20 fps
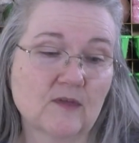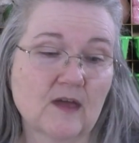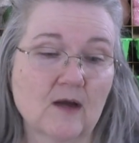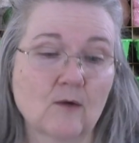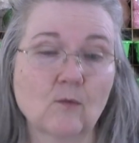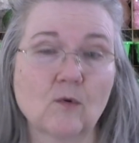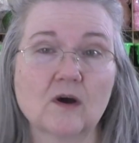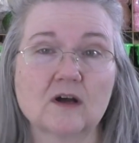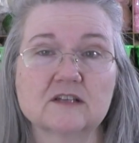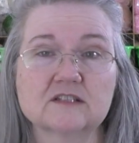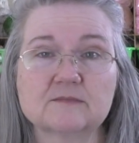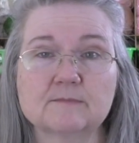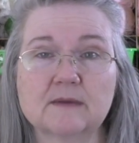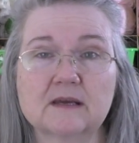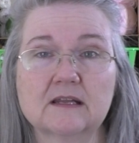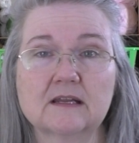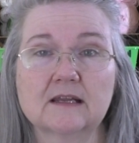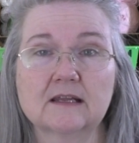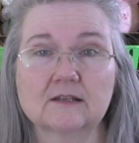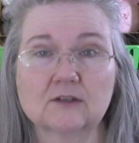that was,
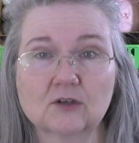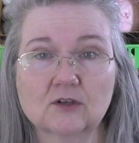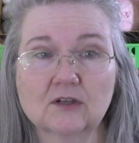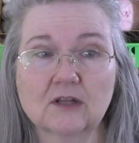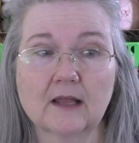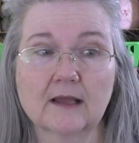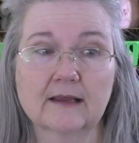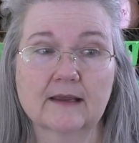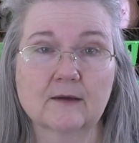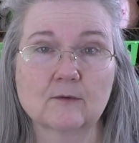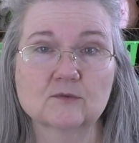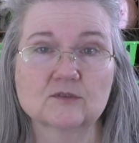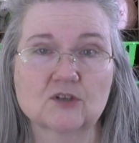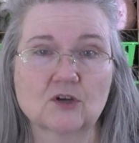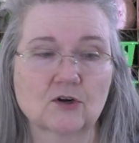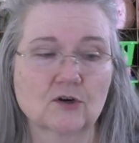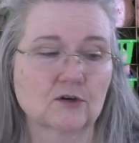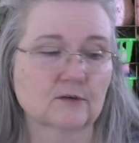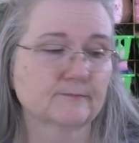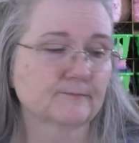but it looked like it was
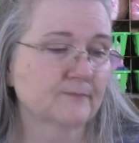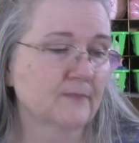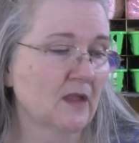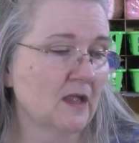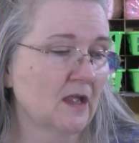her.